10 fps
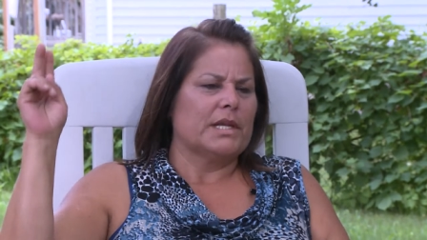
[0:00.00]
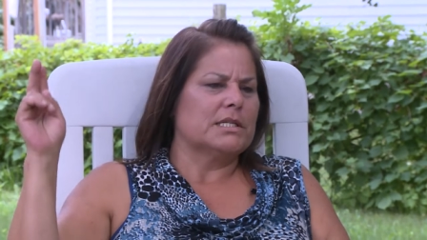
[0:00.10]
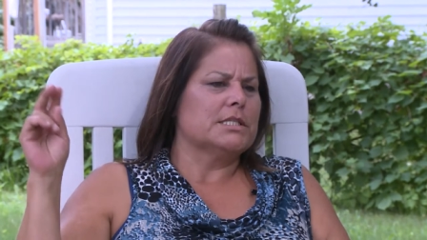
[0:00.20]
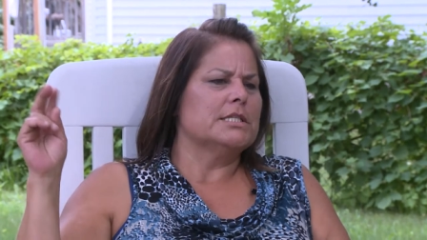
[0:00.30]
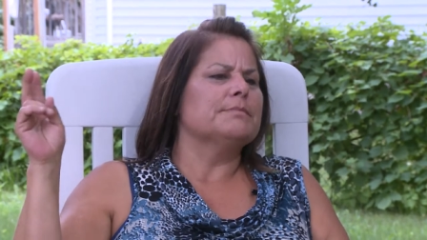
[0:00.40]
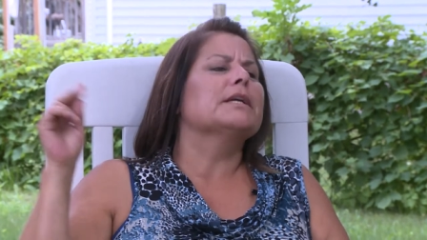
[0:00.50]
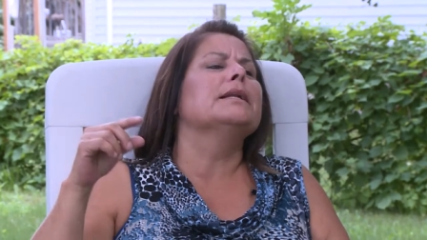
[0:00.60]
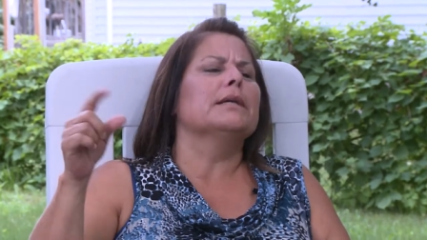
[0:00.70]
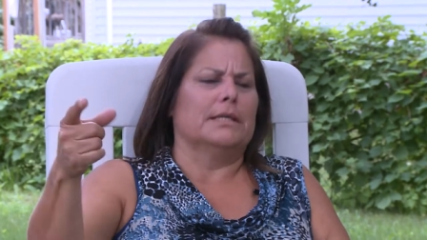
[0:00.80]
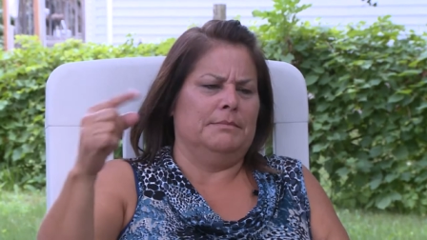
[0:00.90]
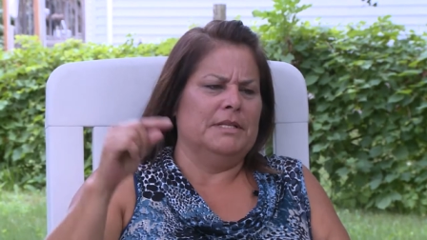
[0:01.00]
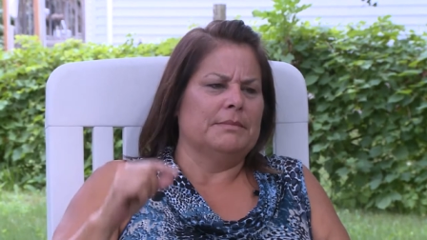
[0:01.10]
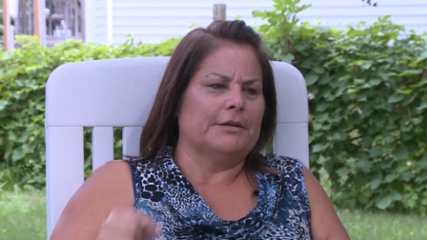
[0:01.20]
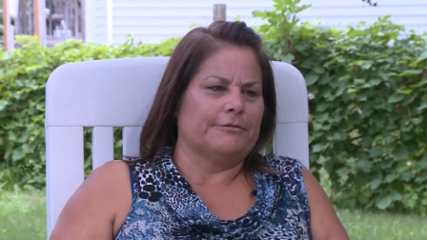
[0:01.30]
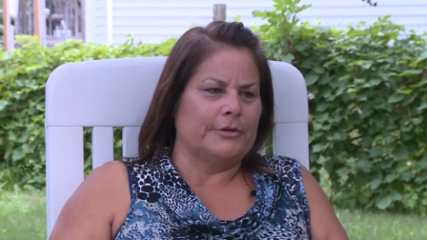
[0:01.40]
excuse me, can I give me the
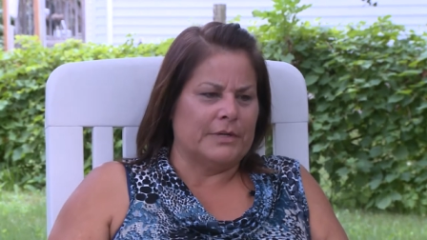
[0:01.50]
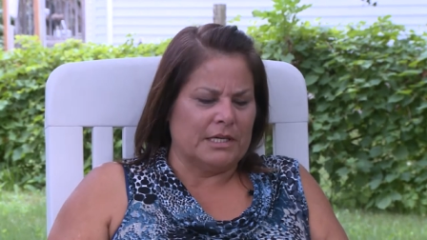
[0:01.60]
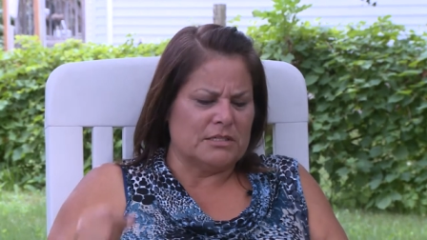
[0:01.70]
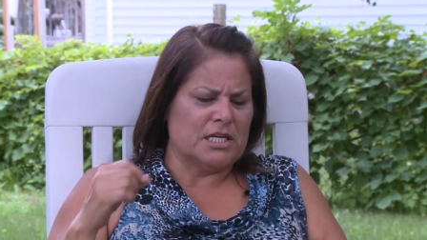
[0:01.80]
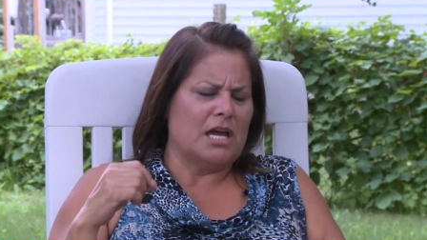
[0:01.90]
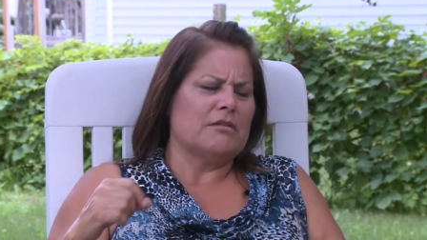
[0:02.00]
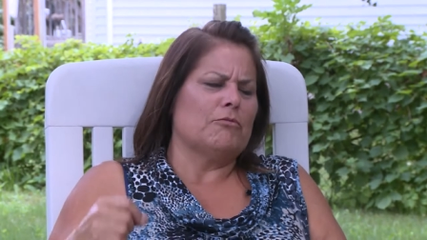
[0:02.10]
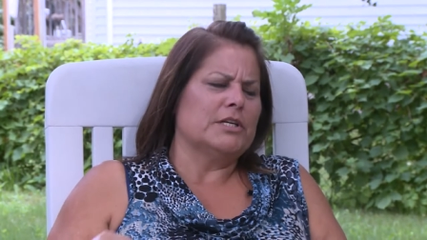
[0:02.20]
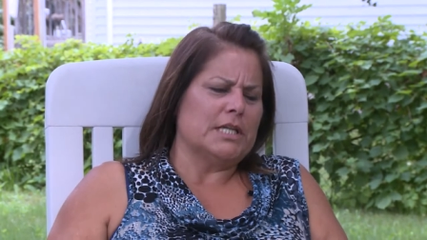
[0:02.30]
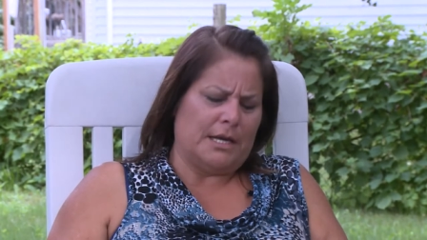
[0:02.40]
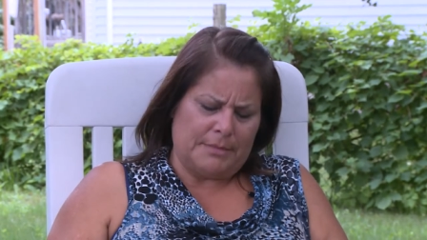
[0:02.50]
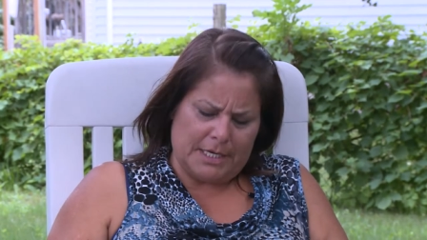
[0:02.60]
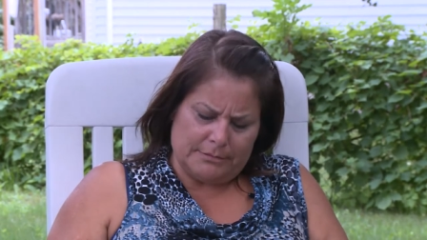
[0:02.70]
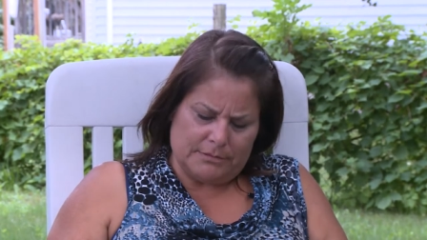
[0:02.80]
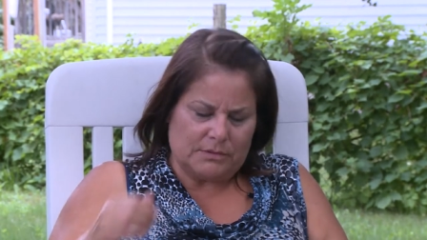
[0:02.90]
microphone? I goes, yeah, one time
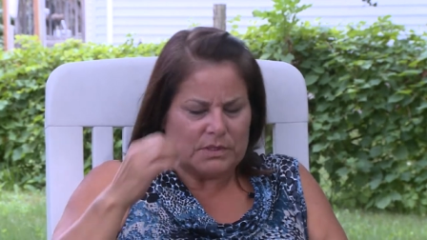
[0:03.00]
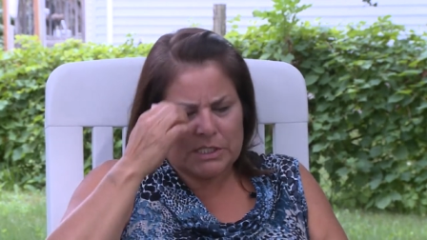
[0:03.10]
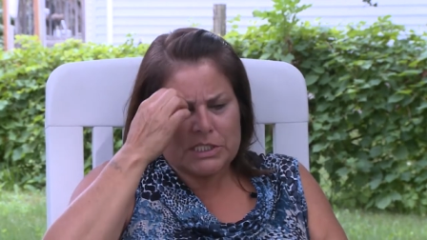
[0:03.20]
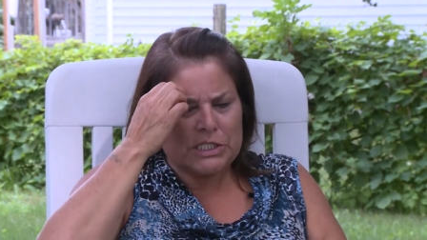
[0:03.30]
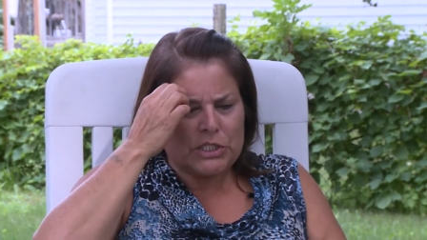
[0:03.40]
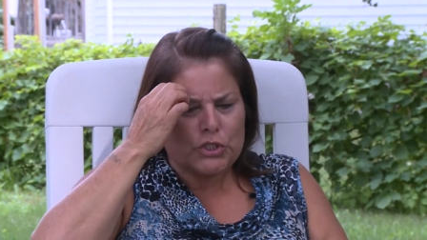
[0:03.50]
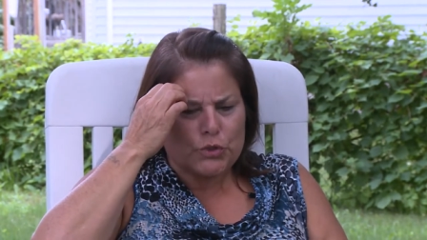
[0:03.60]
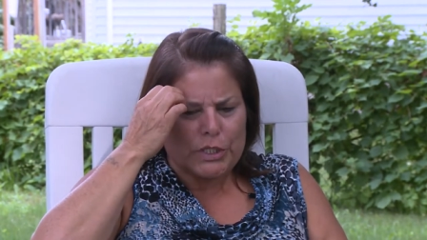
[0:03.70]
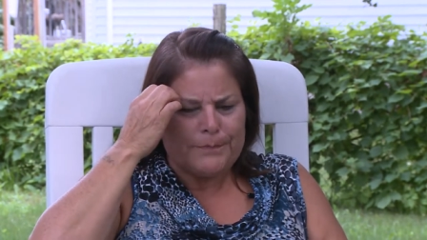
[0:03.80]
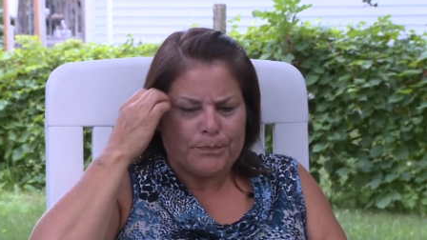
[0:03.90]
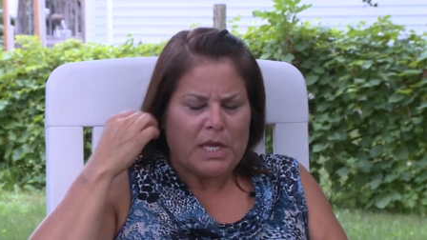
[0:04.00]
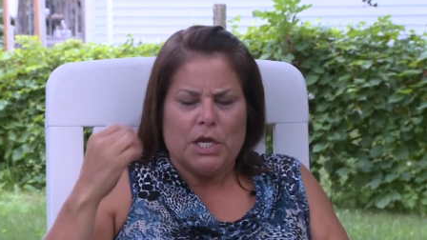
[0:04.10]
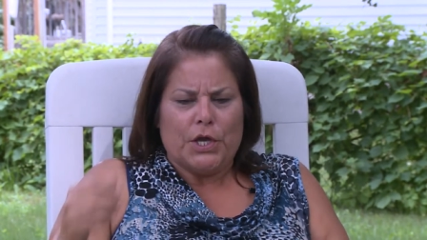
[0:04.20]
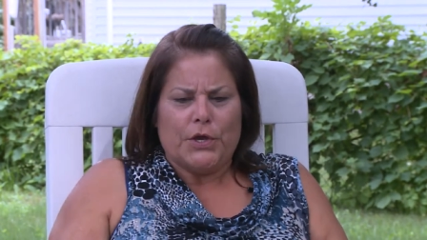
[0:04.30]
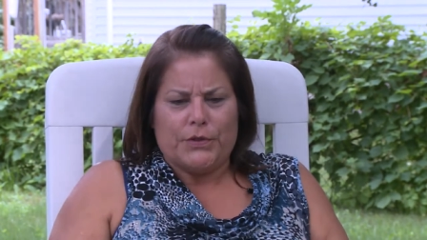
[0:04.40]
at this industry,
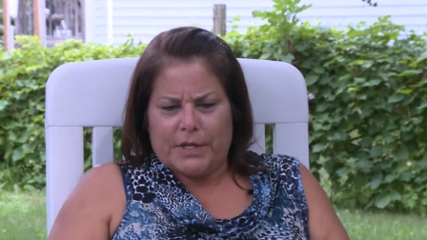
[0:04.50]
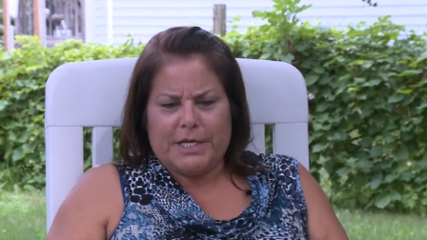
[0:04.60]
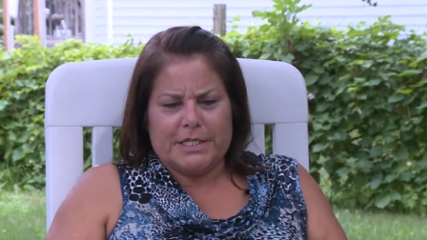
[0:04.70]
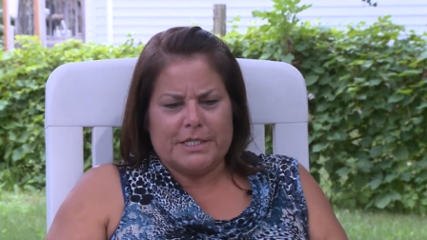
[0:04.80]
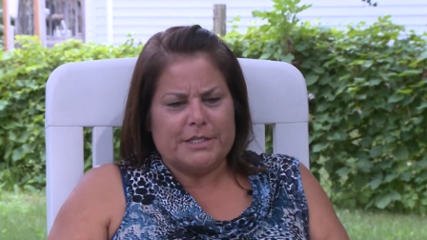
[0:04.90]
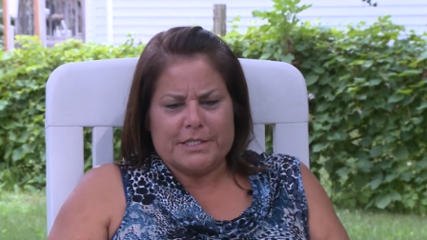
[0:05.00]
they did